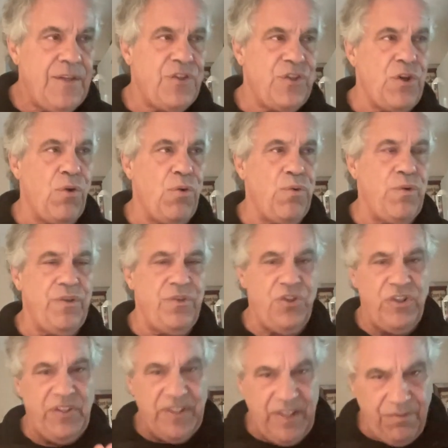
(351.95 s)
So
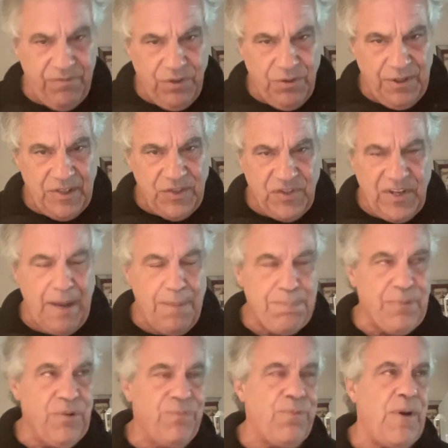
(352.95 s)
just to give you an
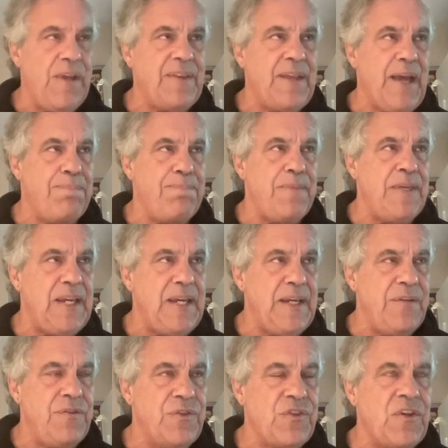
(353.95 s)
example of what that
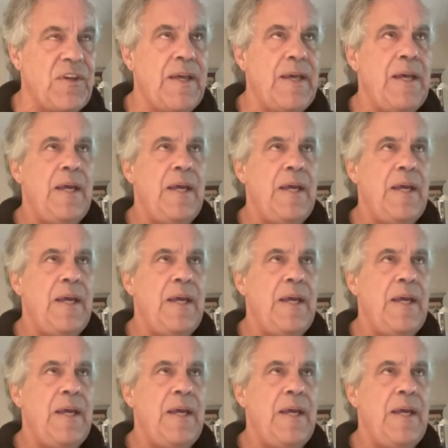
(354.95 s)
means,